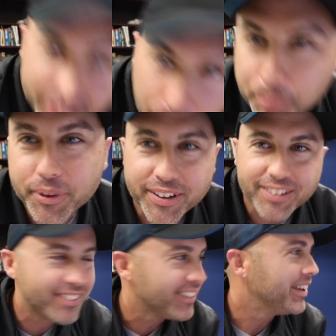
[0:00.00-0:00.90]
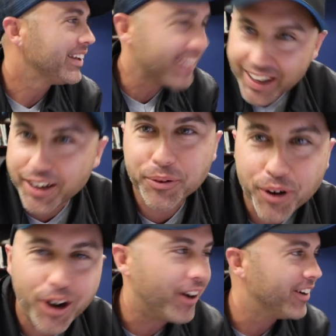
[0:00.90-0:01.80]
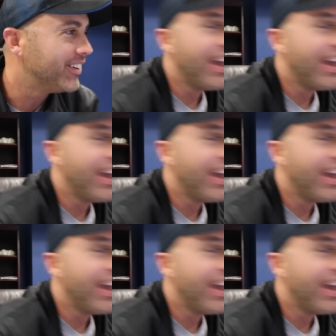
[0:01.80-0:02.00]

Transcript: dumplings. Got it wrong.